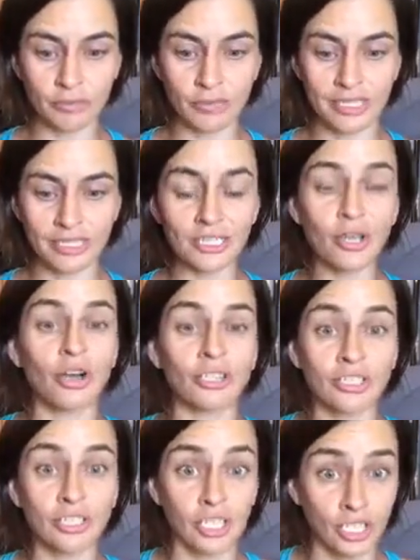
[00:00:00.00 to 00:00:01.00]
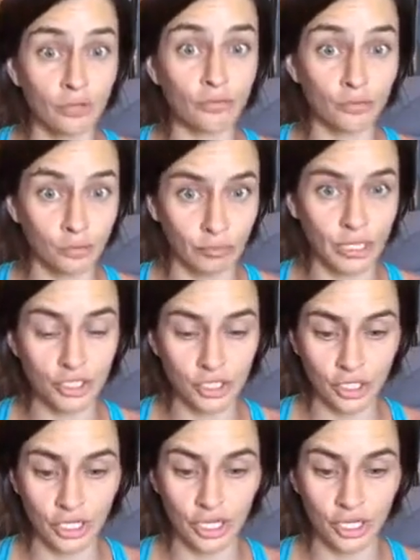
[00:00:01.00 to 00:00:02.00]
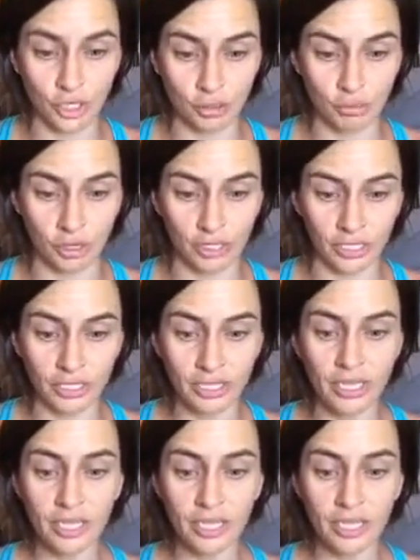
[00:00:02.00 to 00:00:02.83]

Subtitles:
and this causes inflammation in your body.